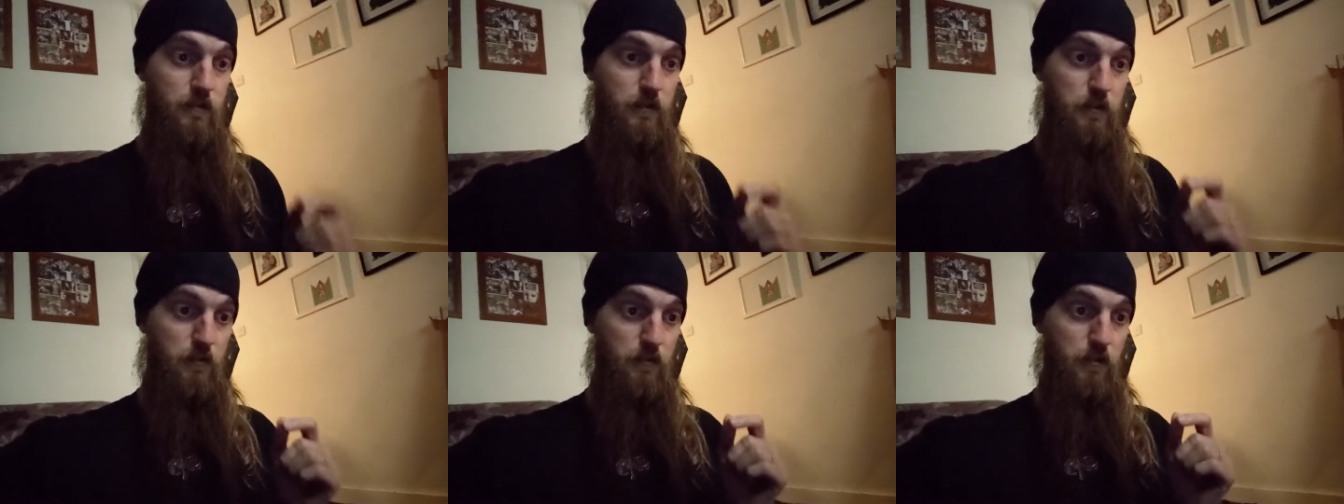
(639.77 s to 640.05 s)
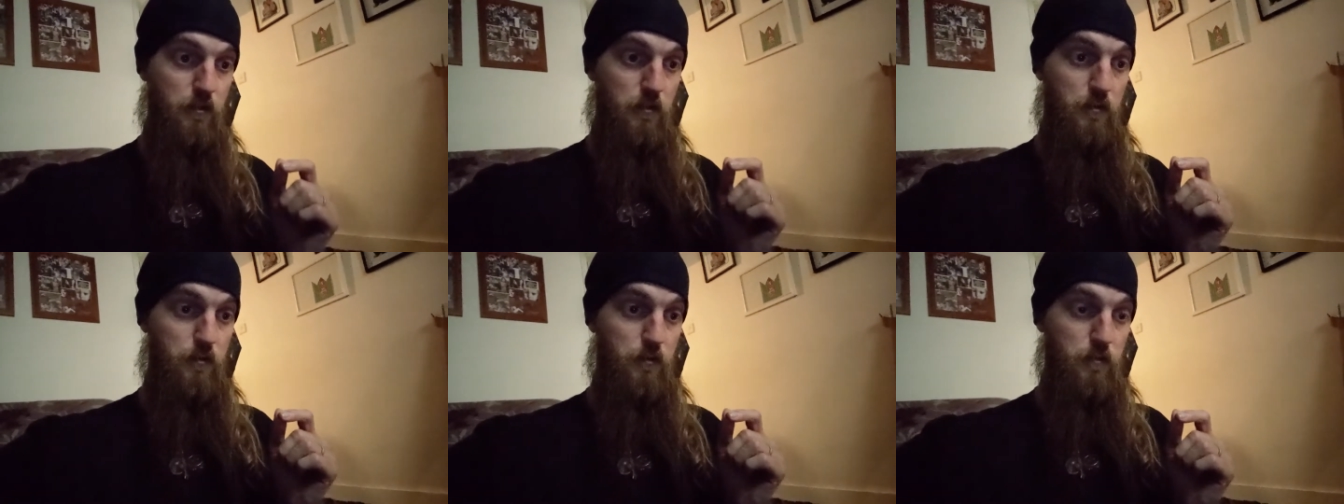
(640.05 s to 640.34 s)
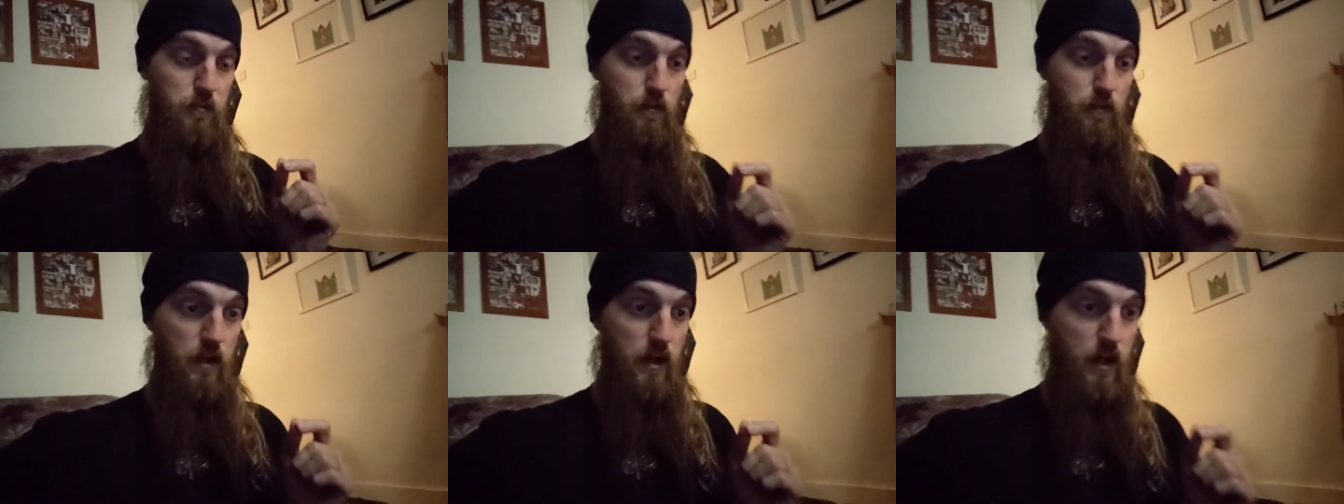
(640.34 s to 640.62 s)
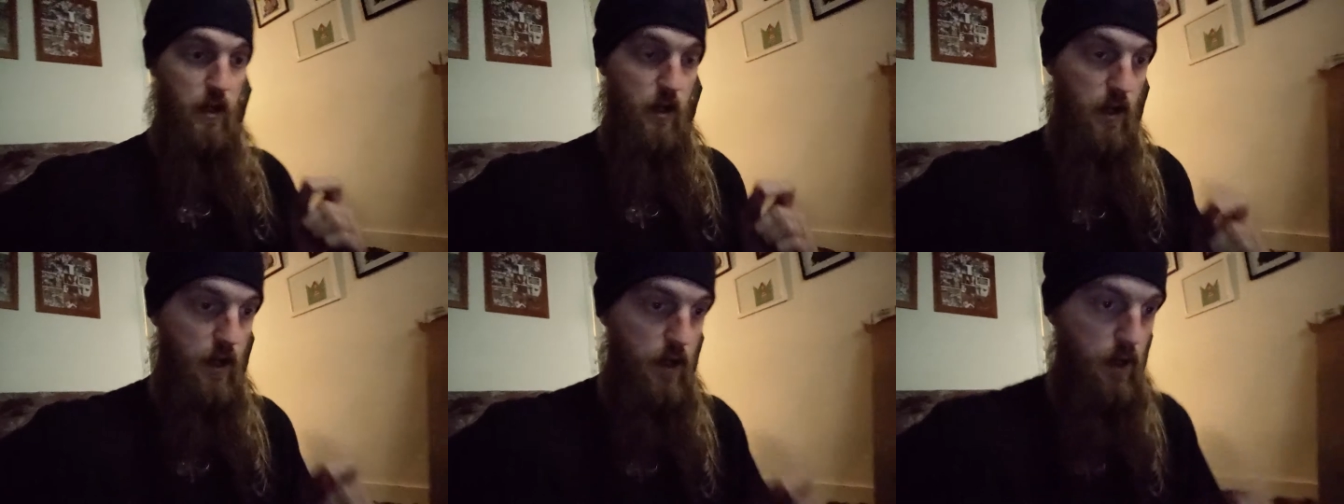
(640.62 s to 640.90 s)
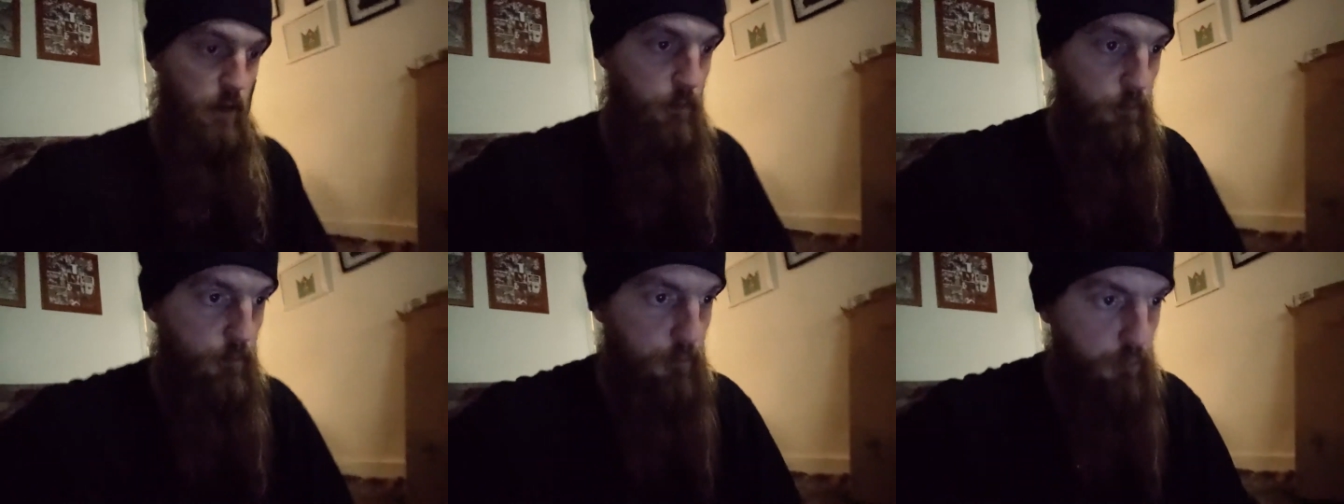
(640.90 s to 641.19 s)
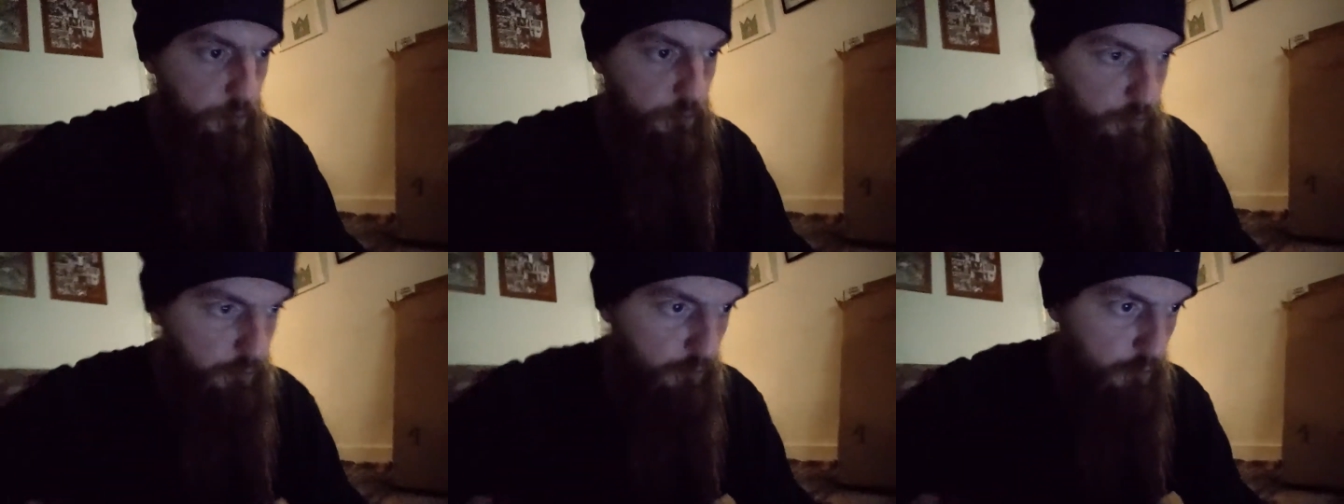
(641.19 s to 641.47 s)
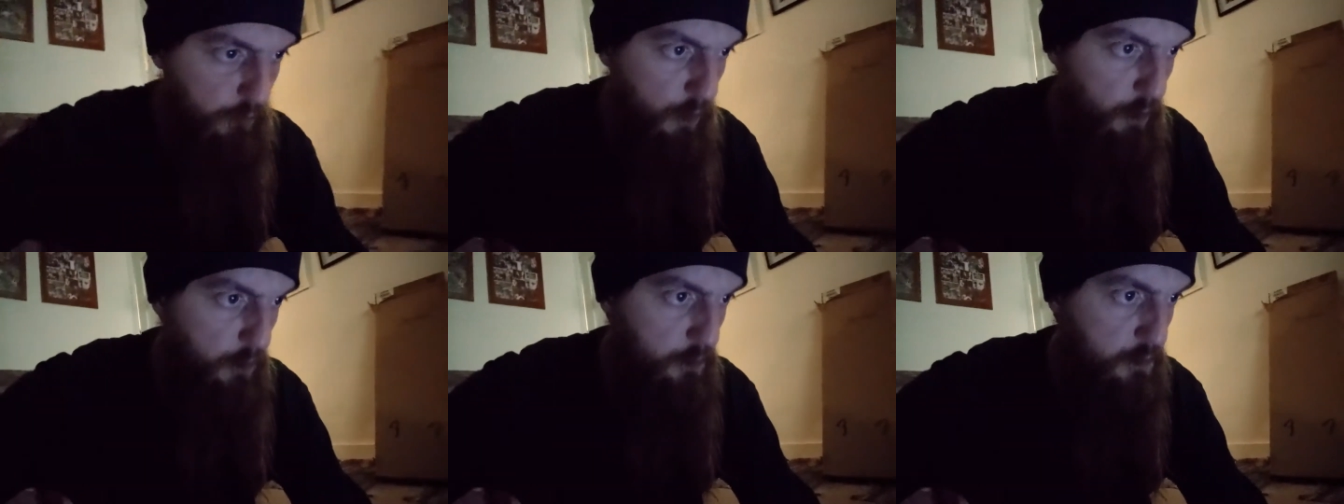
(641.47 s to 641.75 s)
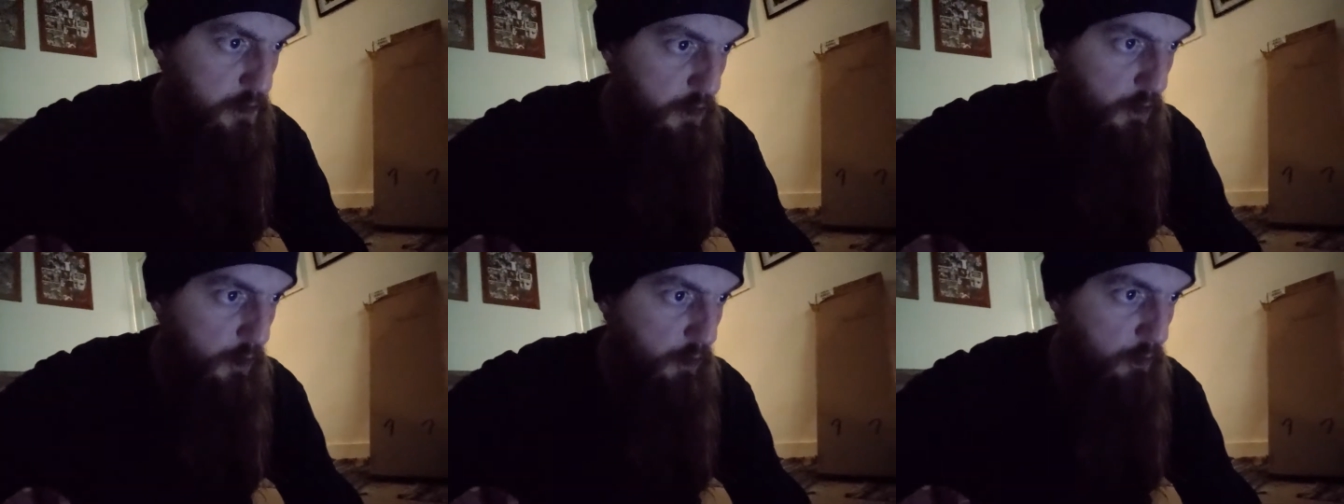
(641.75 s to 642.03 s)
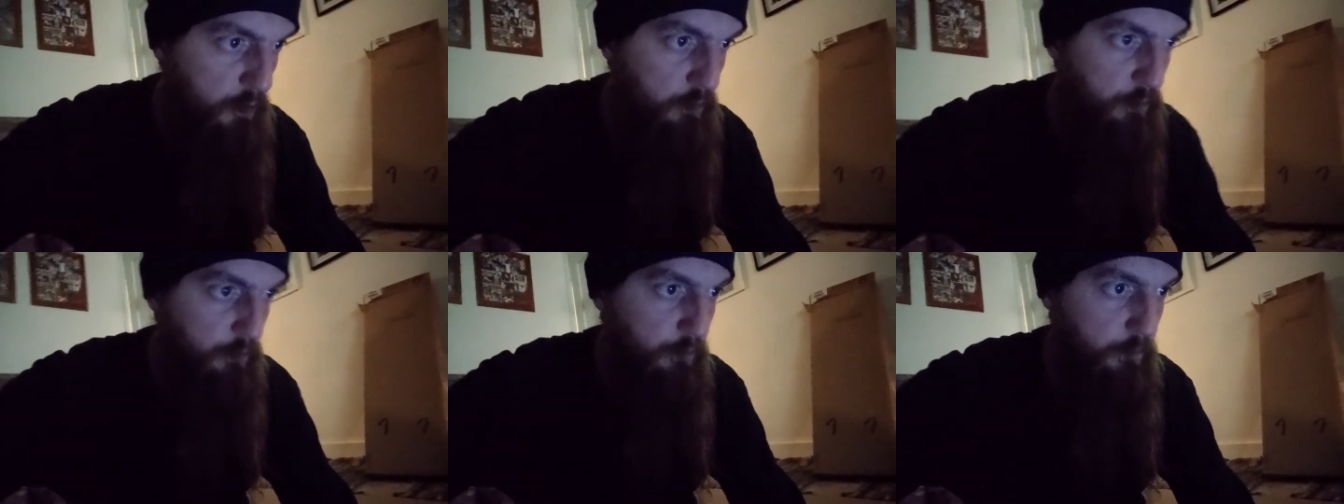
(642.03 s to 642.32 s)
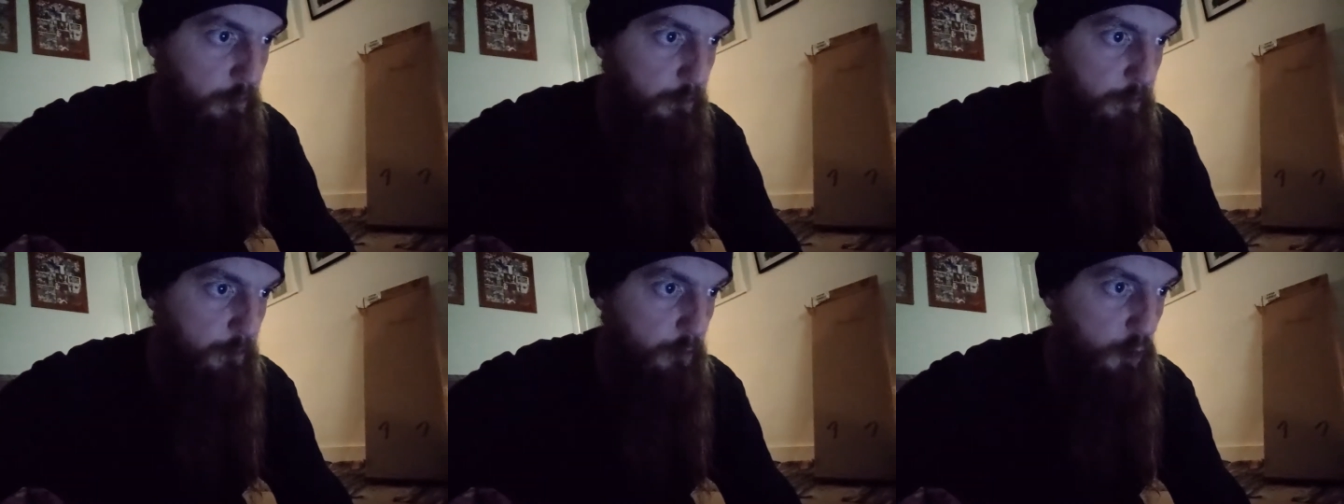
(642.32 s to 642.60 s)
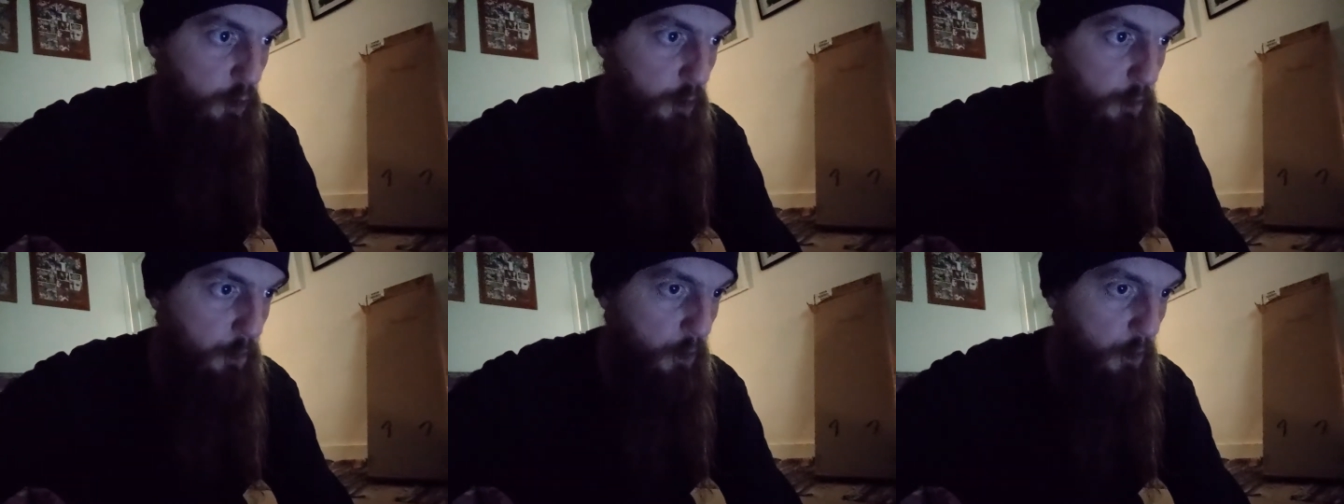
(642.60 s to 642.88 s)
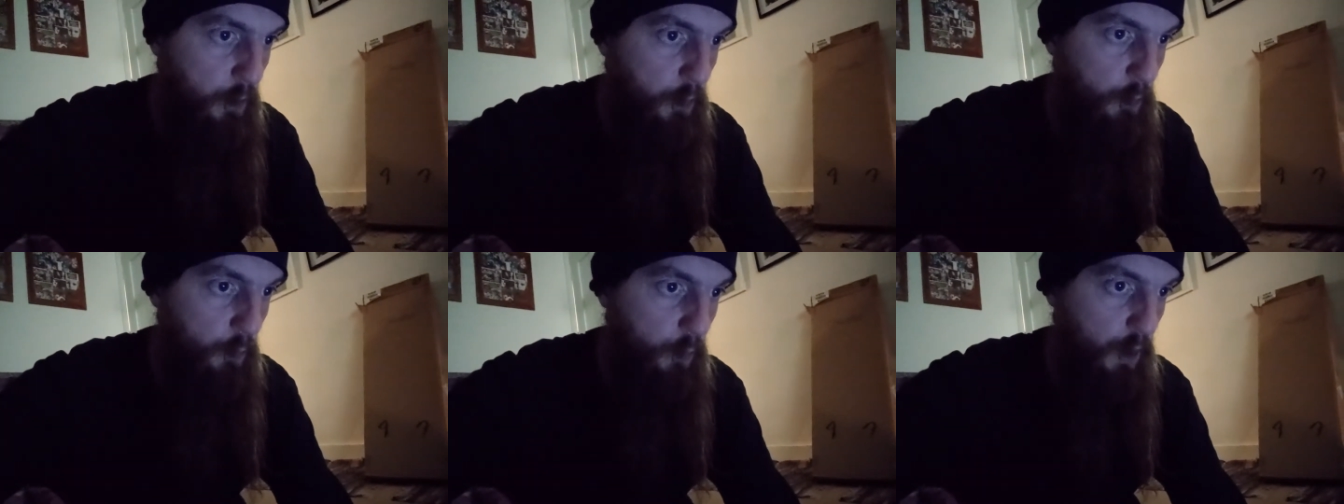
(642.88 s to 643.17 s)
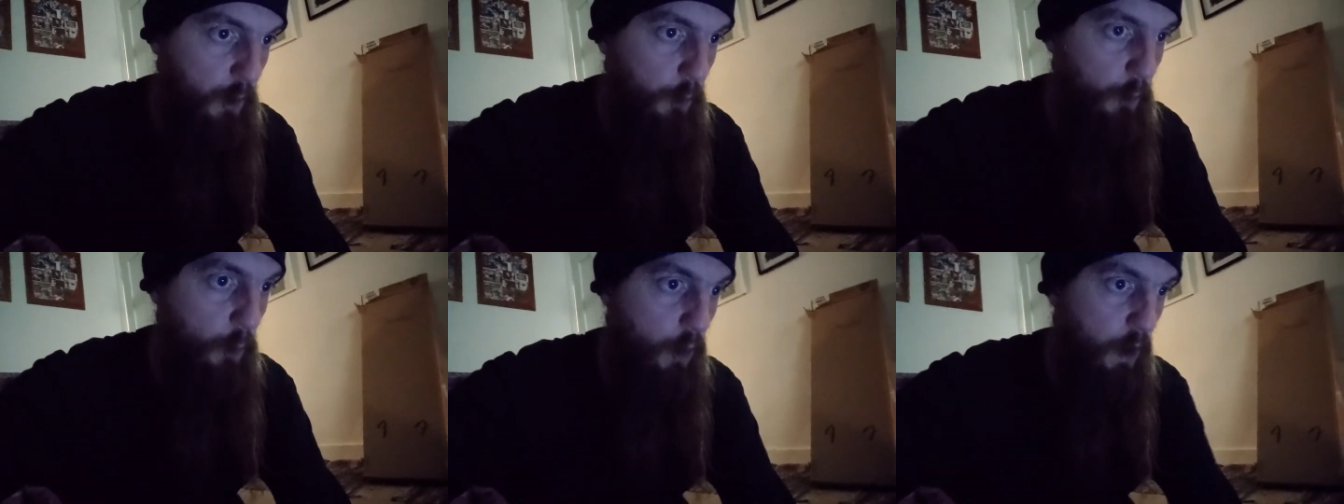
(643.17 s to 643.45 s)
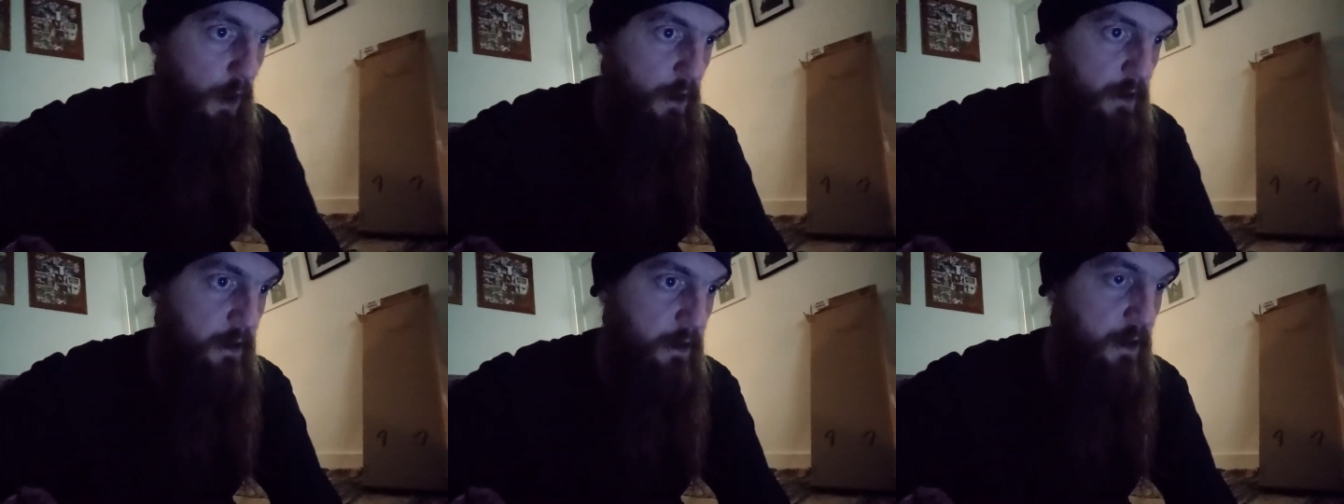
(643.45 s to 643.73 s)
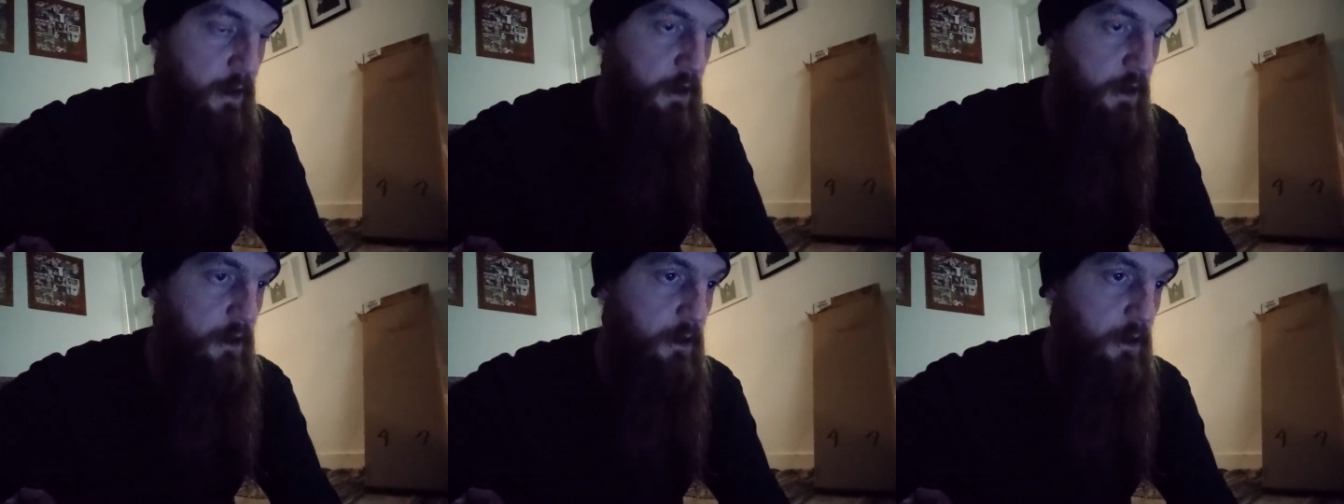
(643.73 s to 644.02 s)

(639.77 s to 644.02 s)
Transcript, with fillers: through uh, Proton four point one one.